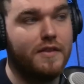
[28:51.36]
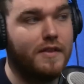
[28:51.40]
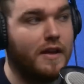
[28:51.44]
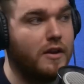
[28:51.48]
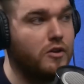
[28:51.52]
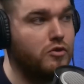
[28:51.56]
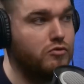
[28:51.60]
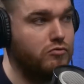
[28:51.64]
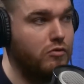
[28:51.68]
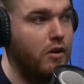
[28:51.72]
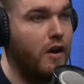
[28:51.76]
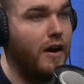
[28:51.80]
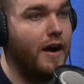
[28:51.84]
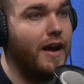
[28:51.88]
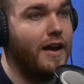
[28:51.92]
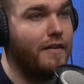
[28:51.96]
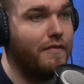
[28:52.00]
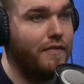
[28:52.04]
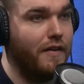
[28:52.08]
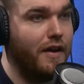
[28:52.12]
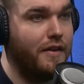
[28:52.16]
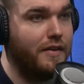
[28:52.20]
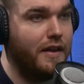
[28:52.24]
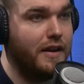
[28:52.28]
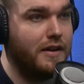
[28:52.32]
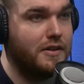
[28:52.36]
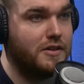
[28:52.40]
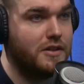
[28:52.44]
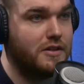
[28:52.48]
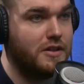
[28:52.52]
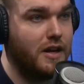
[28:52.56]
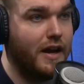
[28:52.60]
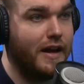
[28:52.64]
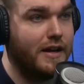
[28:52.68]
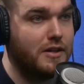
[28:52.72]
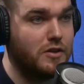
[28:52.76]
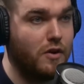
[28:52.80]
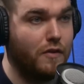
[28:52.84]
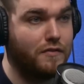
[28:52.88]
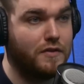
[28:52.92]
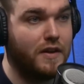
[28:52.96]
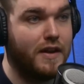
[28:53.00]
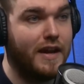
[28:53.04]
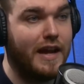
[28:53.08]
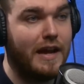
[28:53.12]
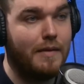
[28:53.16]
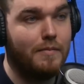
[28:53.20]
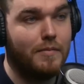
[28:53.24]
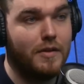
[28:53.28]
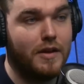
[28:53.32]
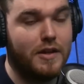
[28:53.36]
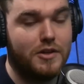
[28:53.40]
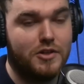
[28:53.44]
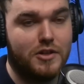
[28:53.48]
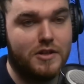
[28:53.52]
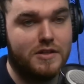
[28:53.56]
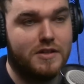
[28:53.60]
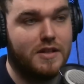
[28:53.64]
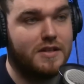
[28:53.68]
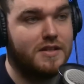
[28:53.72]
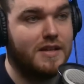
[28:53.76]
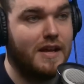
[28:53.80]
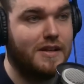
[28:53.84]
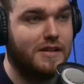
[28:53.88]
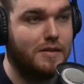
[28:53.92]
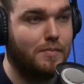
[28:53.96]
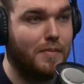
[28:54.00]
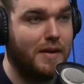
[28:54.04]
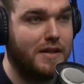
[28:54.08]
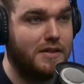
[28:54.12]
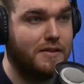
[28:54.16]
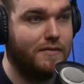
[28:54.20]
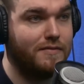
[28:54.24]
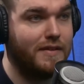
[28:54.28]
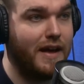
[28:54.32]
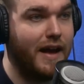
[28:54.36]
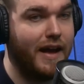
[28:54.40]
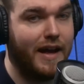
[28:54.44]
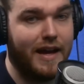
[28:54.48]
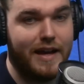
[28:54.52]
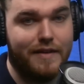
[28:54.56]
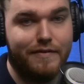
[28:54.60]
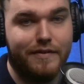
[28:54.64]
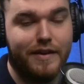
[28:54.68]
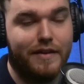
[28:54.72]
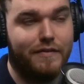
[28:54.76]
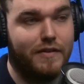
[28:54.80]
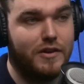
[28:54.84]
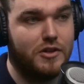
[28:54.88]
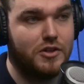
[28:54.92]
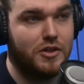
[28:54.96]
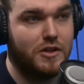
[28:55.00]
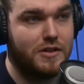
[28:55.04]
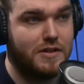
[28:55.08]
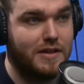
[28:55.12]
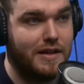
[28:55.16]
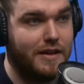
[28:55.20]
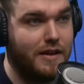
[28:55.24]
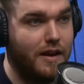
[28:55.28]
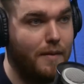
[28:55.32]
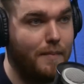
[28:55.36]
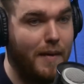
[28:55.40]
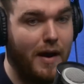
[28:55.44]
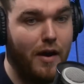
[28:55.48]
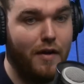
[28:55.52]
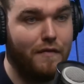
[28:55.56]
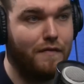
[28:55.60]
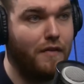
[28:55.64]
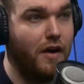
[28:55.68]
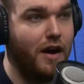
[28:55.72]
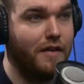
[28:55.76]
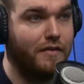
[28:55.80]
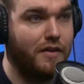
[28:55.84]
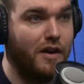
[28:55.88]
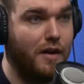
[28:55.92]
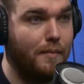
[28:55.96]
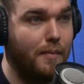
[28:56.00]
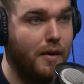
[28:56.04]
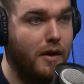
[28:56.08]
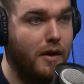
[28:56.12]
and then drive, and then it's just it's often him that is just the centerpiece of that, even if it's just about a 5-yard